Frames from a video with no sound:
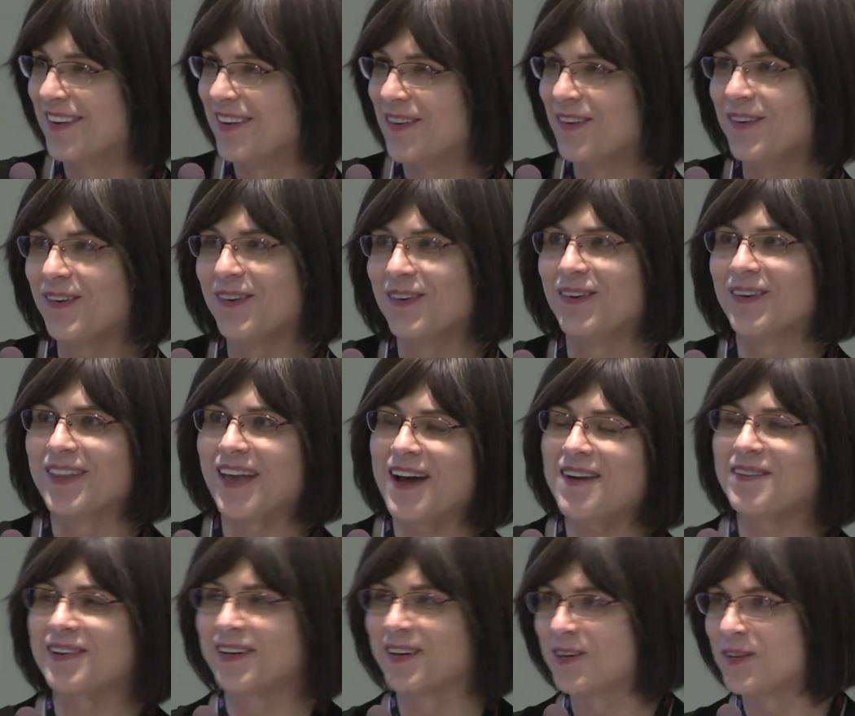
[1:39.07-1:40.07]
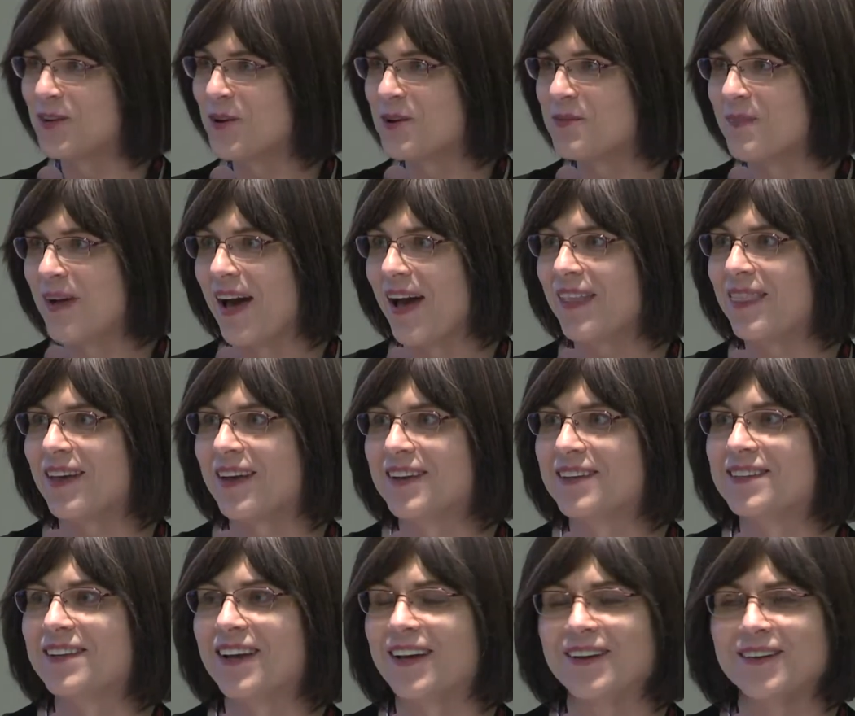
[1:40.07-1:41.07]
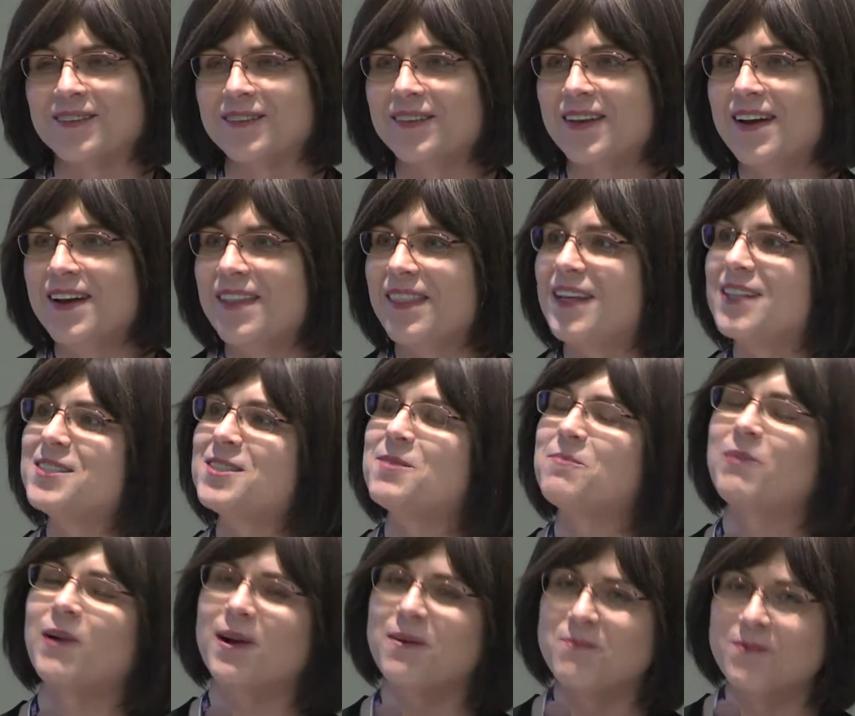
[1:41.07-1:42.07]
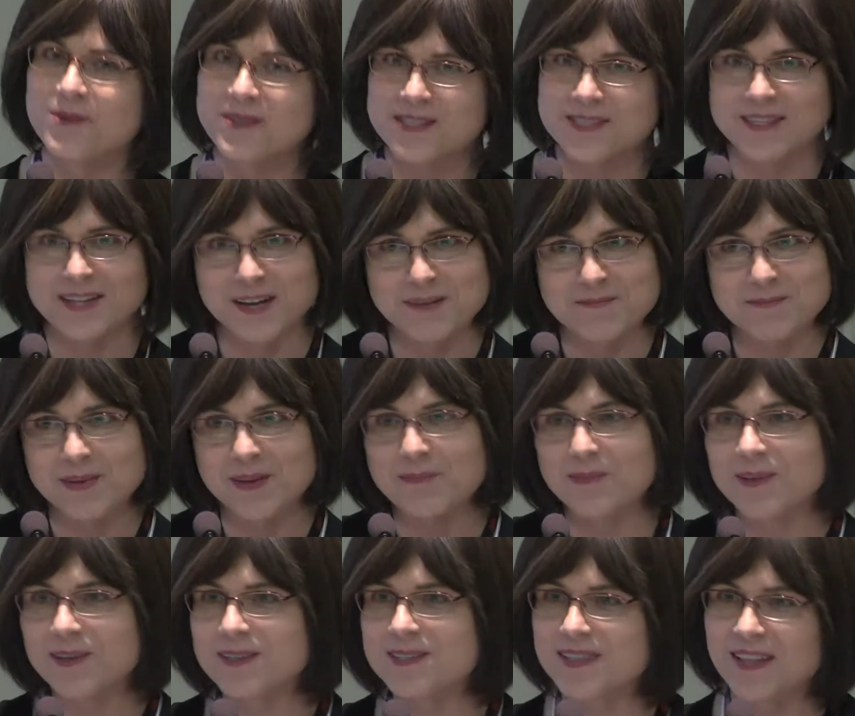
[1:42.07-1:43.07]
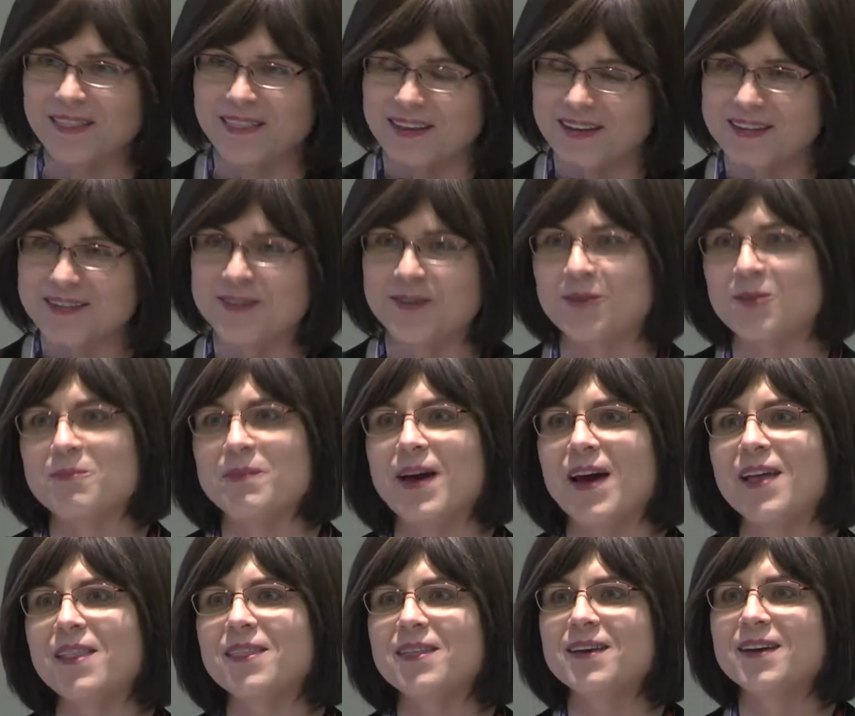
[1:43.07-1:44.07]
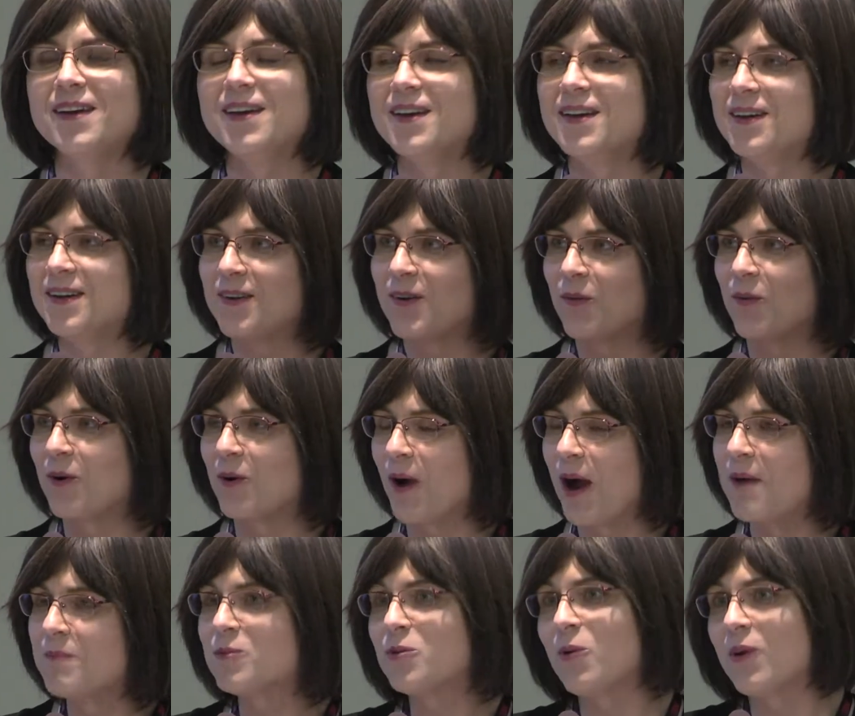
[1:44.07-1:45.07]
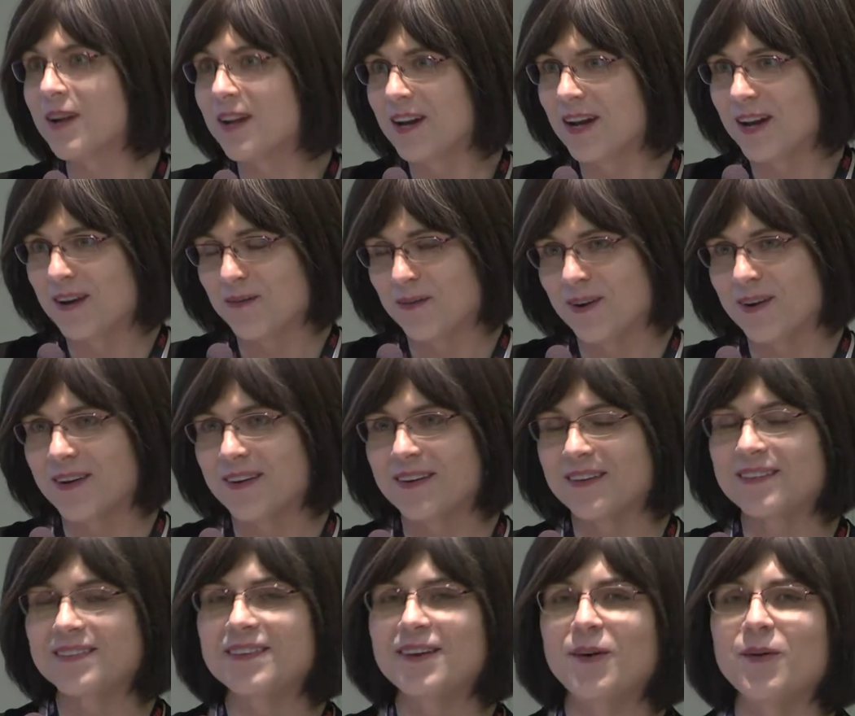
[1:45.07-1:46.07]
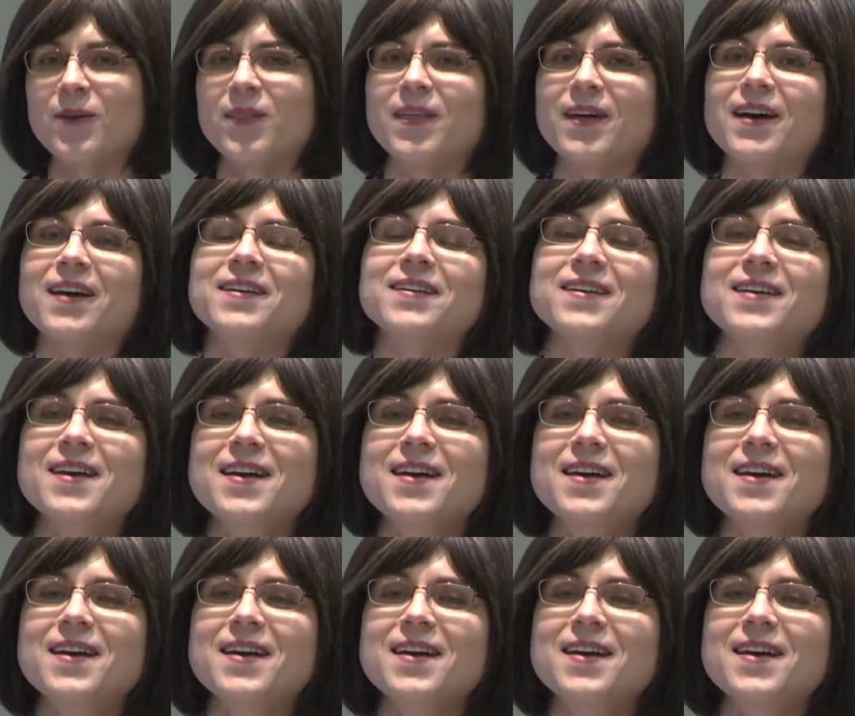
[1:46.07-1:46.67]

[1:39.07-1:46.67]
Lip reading: Ooh, laughing. You're doing math, I can tell. That's the problem with STEM people, is that they can do the math. I'm 29, we're going to go with that.